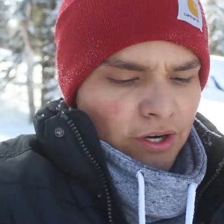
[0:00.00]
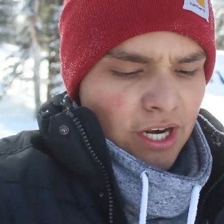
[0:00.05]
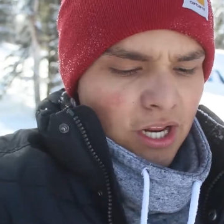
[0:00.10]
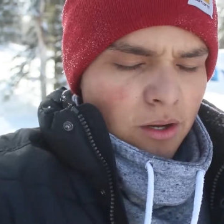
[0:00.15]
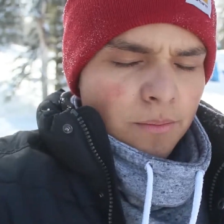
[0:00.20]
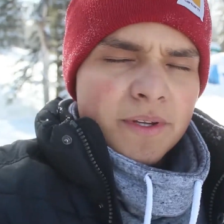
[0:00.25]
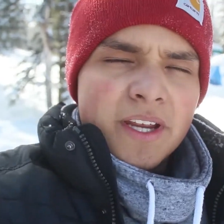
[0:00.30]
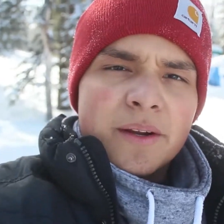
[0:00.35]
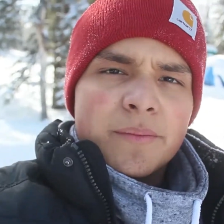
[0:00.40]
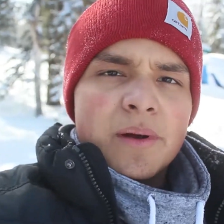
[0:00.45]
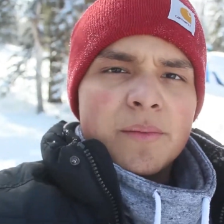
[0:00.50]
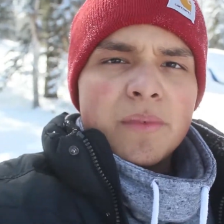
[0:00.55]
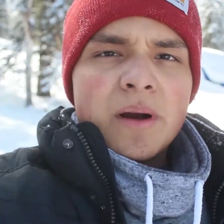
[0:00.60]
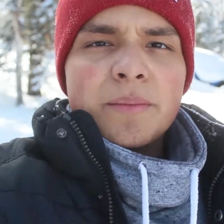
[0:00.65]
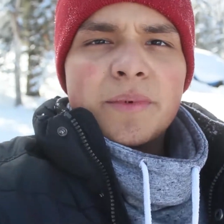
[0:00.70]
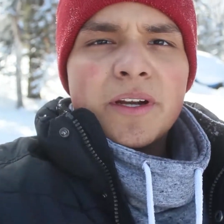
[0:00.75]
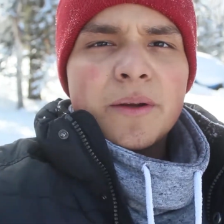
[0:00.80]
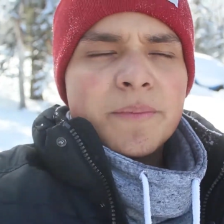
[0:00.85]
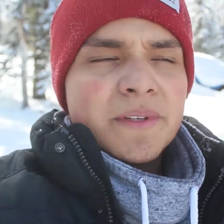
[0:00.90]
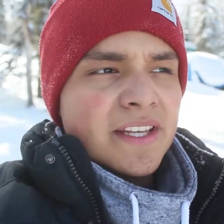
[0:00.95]
Right now I'm taking my
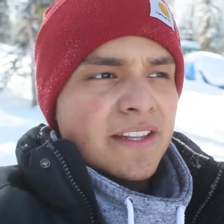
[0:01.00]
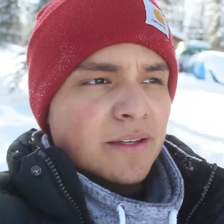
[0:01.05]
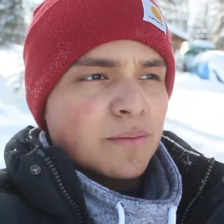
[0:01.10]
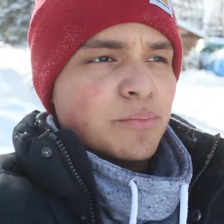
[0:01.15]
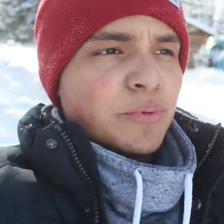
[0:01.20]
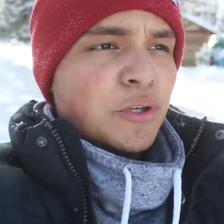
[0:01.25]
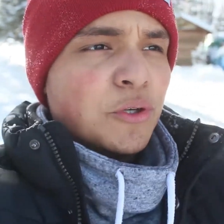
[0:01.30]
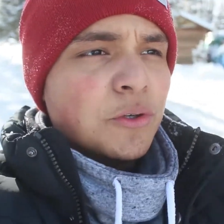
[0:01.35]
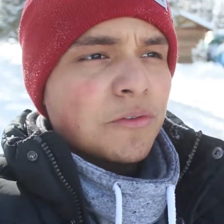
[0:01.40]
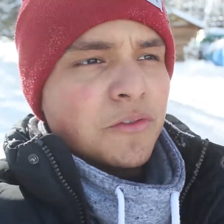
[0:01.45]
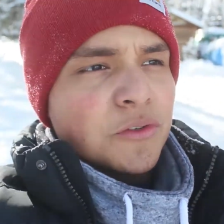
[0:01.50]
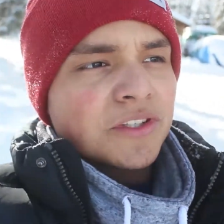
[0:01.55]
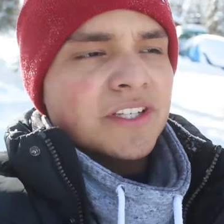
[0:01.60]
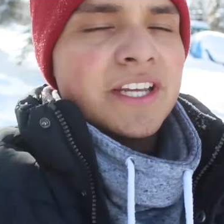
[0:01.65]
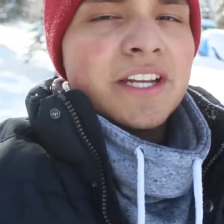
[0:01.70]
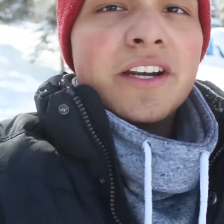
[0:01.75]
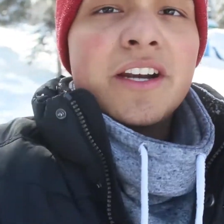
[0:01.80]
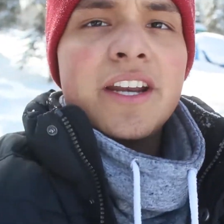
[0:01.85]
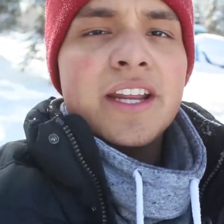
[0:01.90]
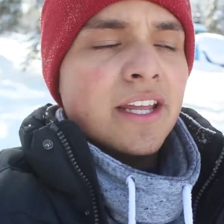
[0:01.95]
mom to come see this beautiful
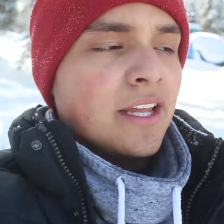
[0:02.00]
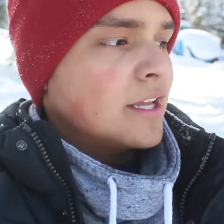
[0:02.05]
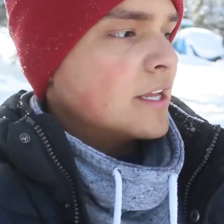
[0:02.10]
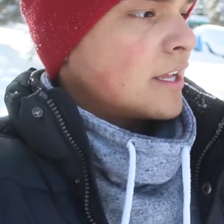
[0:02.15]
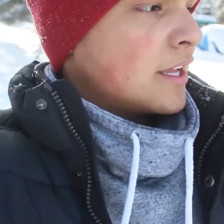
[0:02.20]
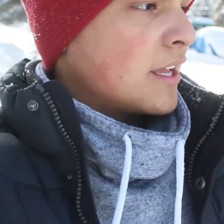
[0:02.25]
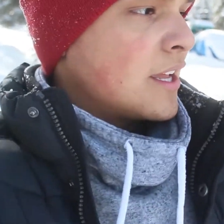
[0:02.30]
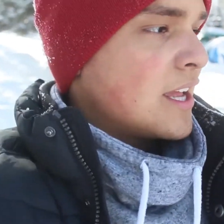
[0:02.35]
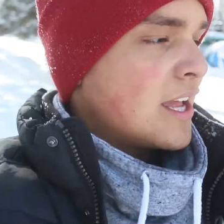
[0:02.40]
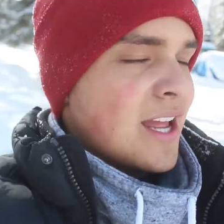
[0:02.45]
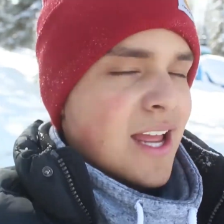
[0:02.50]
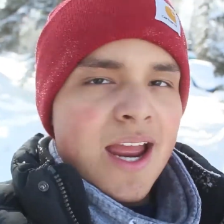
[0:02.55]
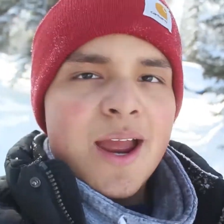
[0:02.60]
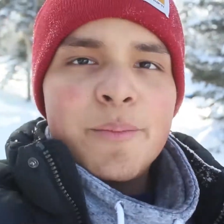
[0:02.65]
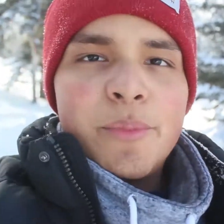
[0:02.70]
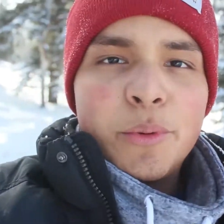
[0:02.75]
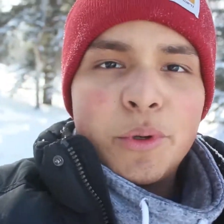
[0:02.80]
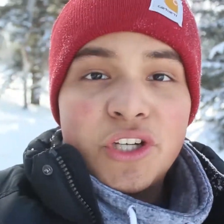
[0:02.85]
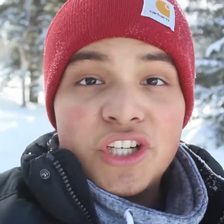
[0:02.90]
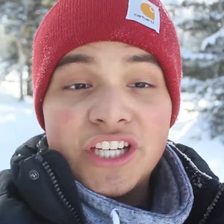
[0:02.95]
scenery.
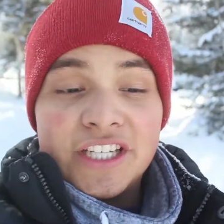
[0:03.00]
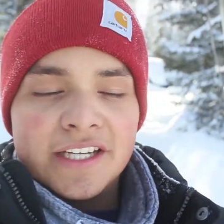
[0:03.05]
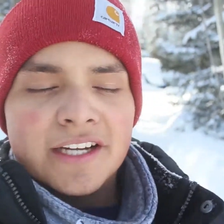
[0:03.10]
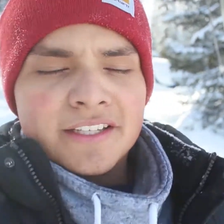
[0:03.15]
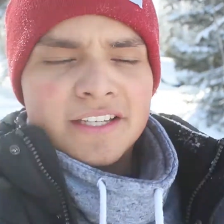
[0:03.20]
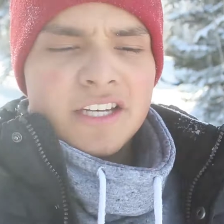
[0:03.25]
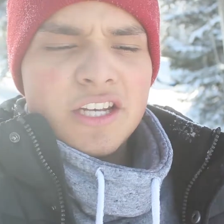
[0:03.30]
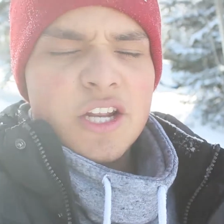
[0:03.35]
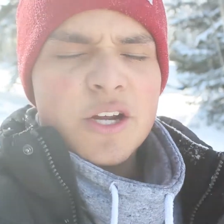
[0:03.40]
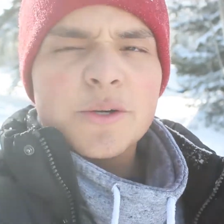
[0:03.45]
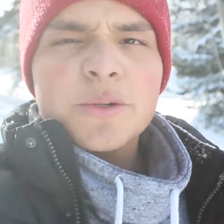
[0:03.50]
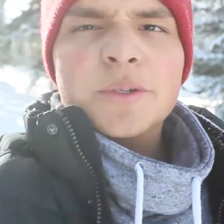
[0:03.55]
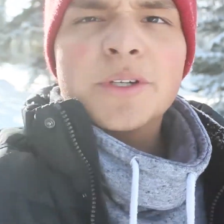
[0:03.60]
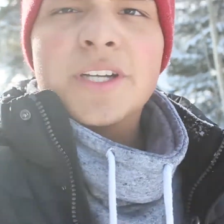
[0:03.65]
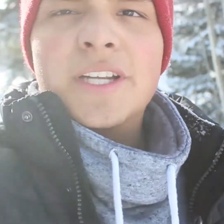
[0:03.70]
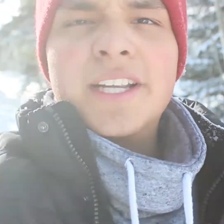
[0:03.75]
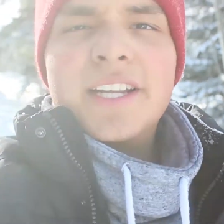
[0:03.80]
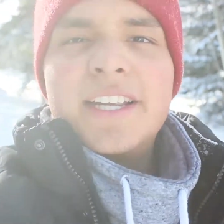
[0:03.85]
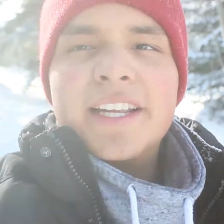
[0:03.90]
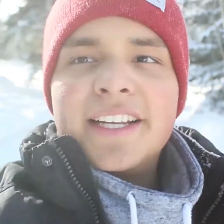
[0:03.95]
But what she doesn't know
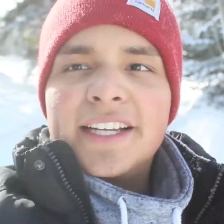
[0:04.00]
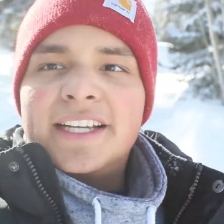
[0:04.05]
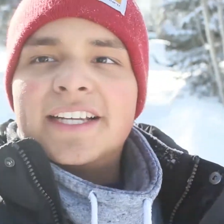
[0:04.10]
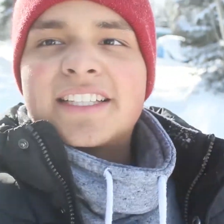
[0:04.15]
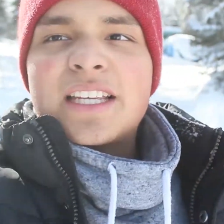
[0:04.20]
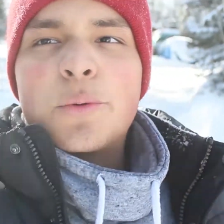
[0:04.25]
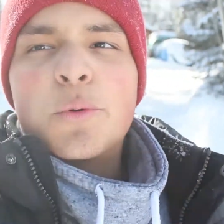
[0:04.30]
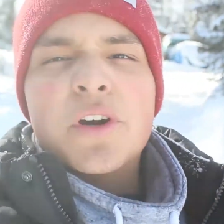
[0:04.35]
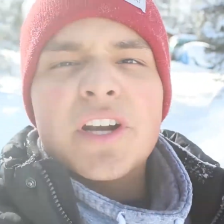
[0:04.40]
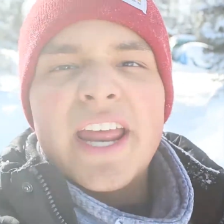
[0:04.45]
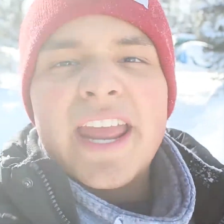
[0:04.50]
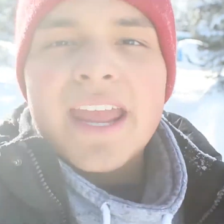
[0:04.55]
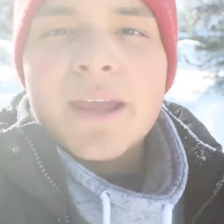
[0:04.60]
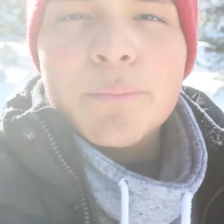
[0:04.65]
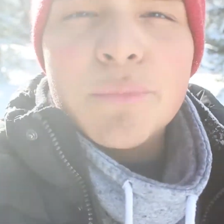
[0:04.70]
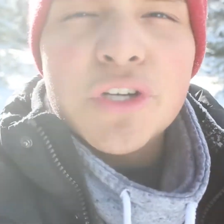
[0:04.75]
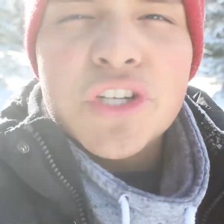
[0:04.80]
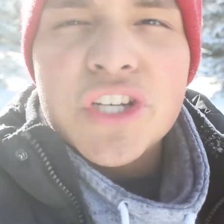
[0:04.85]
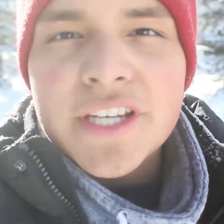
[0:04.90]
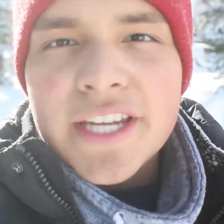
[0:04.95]
is that we're gonna
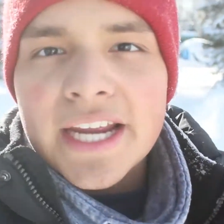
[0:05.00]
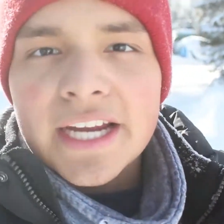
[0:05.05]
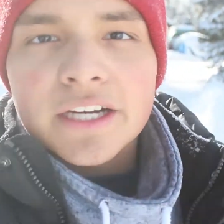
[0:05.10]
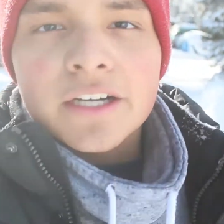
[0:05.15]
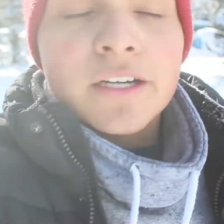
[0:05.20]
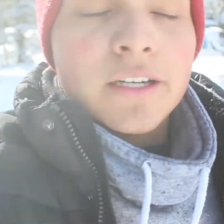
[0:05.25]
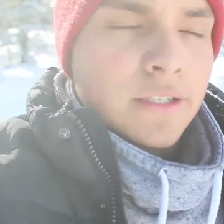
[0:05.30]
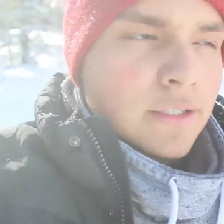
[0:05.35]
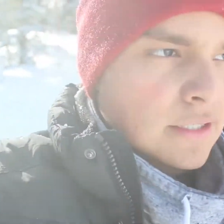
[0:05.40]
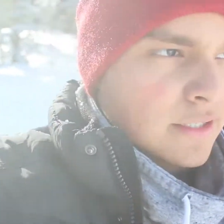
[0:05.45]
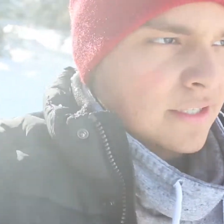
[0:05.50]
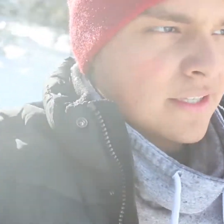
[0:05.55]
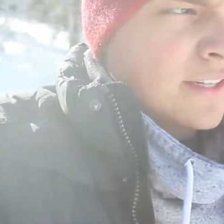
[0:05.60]
ambush attack her.